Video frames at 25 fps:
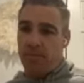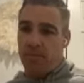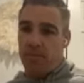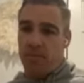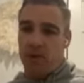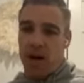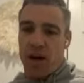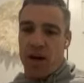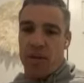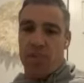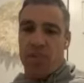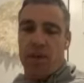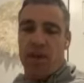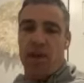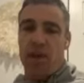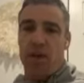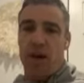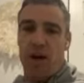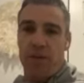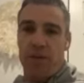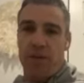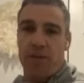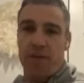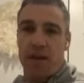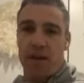Rugby,
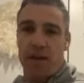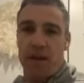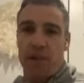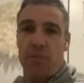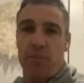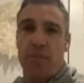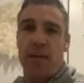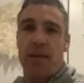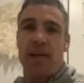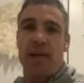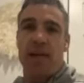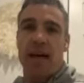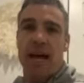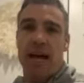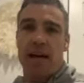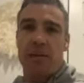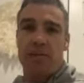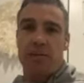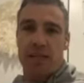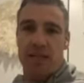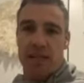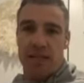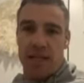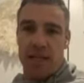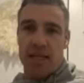I feel the big
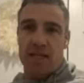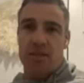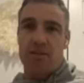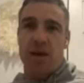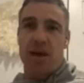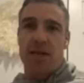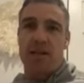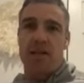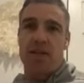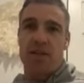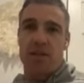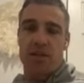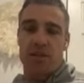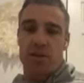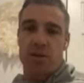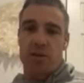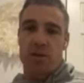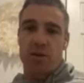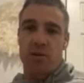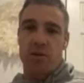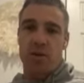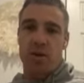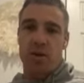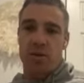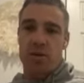games, the test matches are good
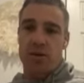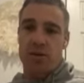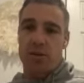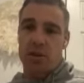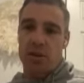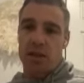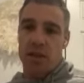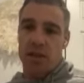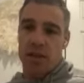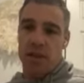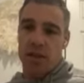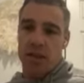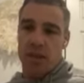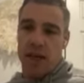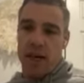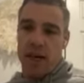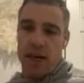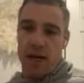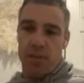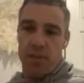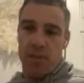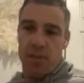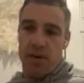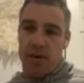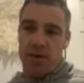to watch,
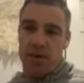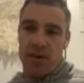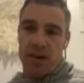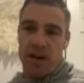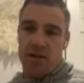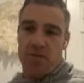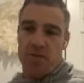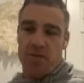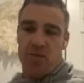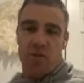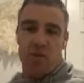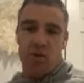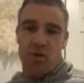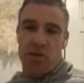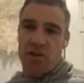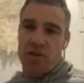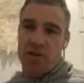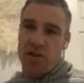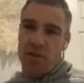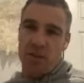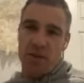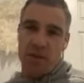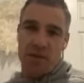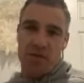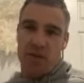but I don't watch
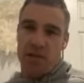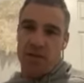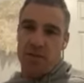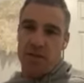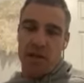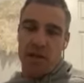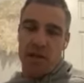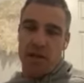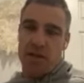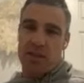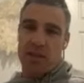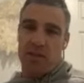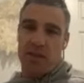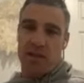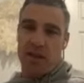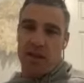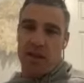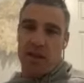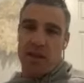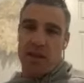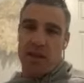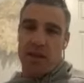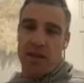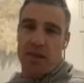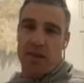too much rugby outside of
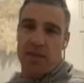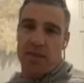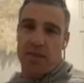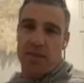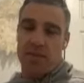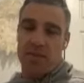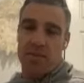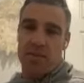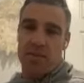that, no.